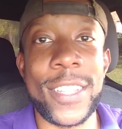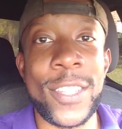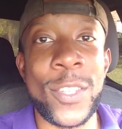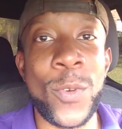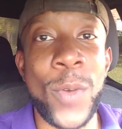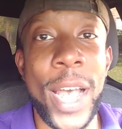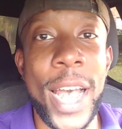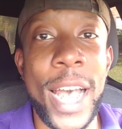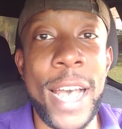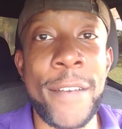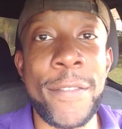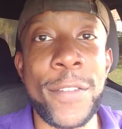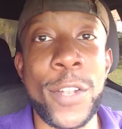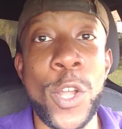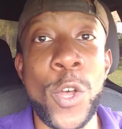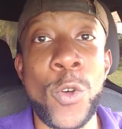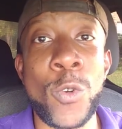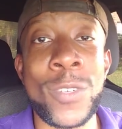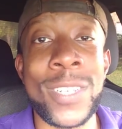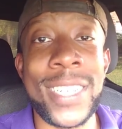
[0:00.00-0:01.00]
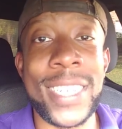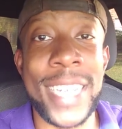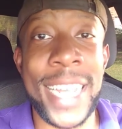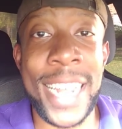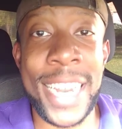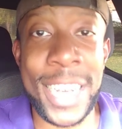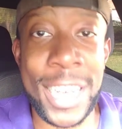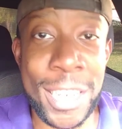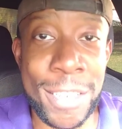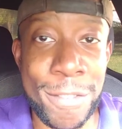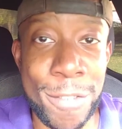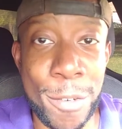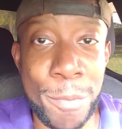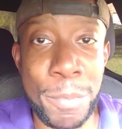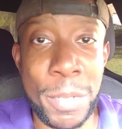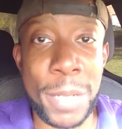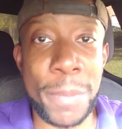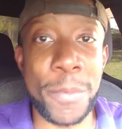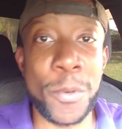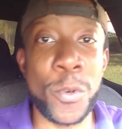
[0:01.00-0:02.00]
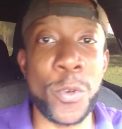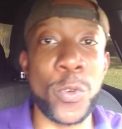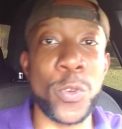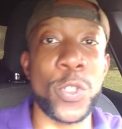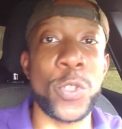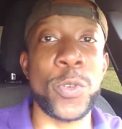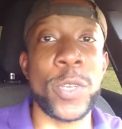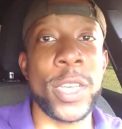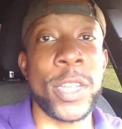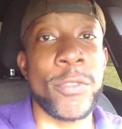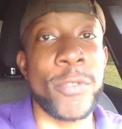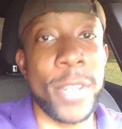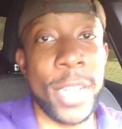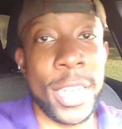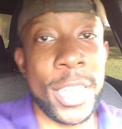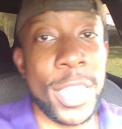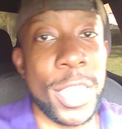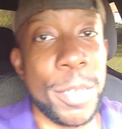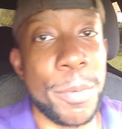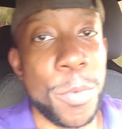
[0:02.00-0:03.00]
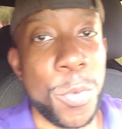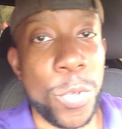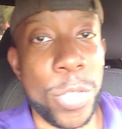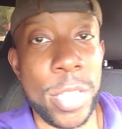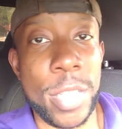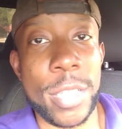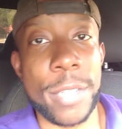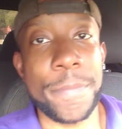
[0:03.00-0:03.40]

you have low standards for people who you get on that shift. with.